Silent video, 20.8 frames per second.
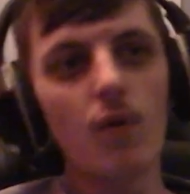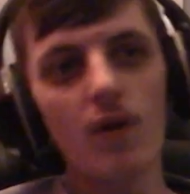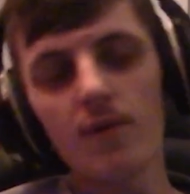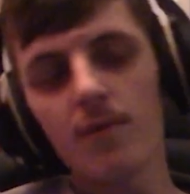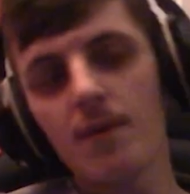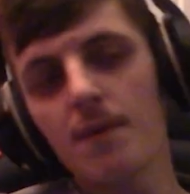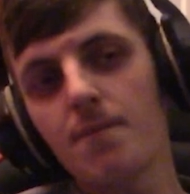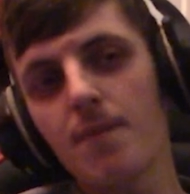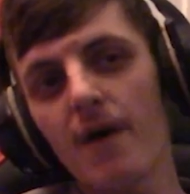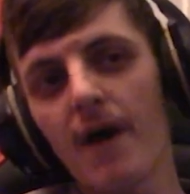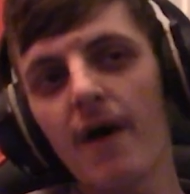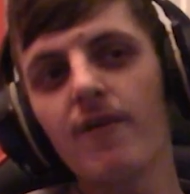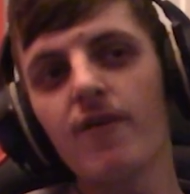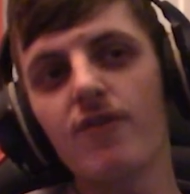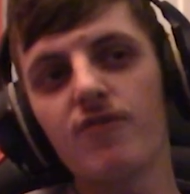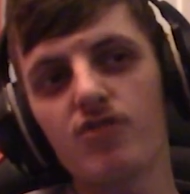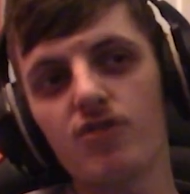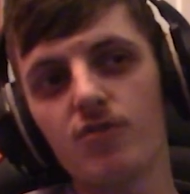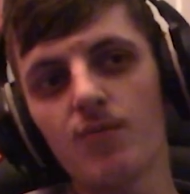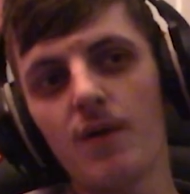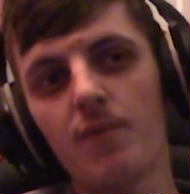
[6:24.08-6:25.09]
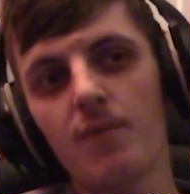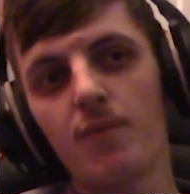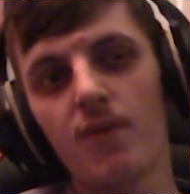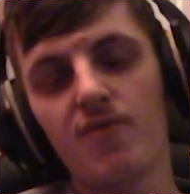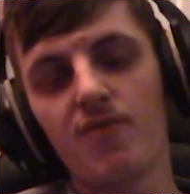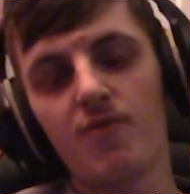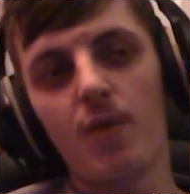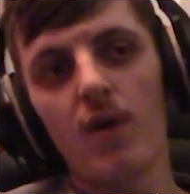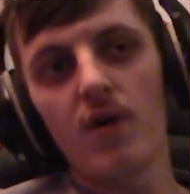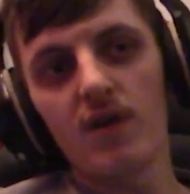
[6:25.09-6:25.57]
have been better if she went
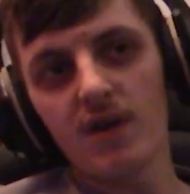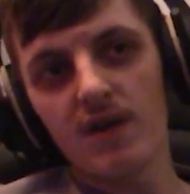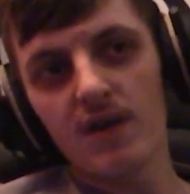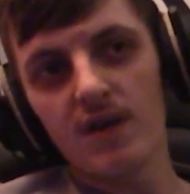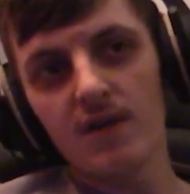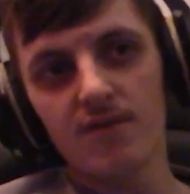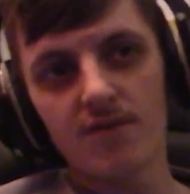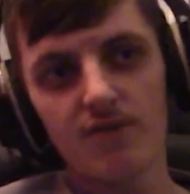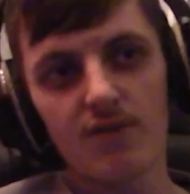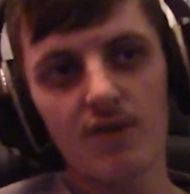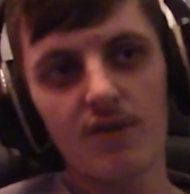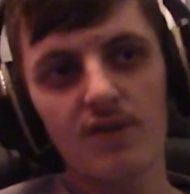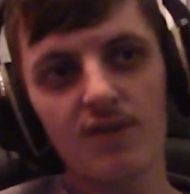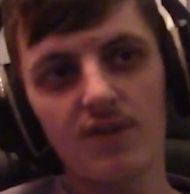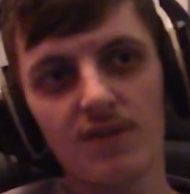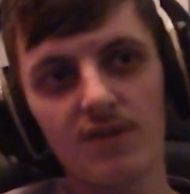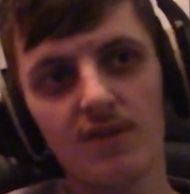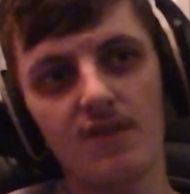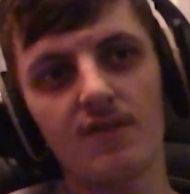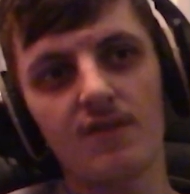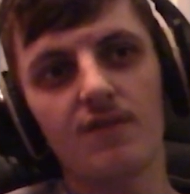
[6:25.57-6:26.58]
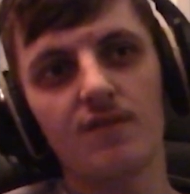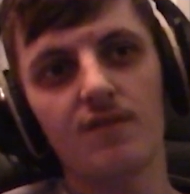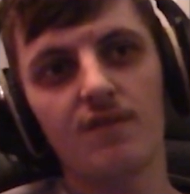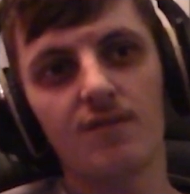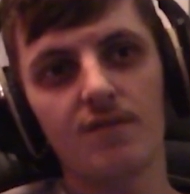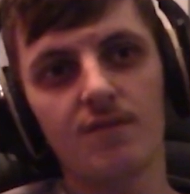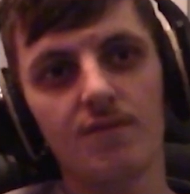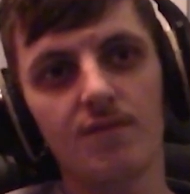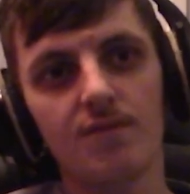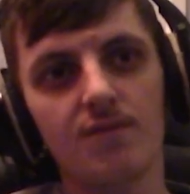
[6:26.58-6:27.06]
with Bonnie versus
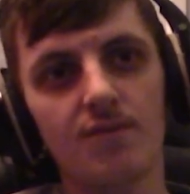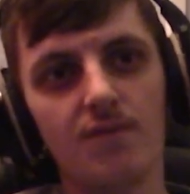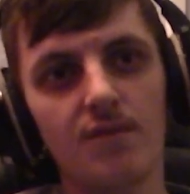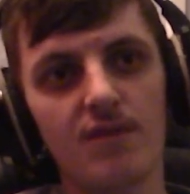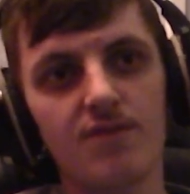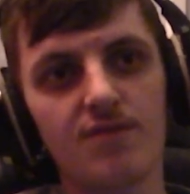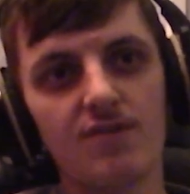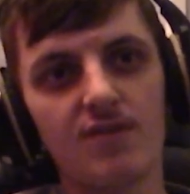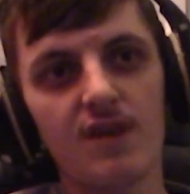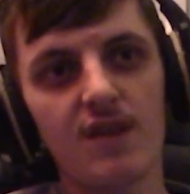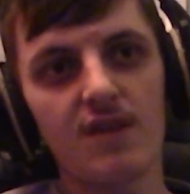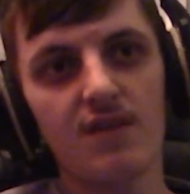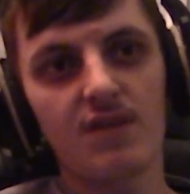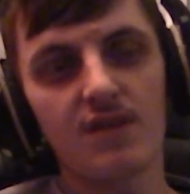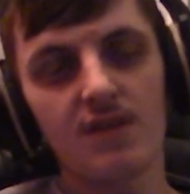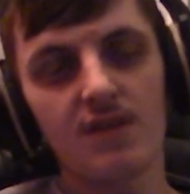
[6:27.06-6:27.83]
with Fisk.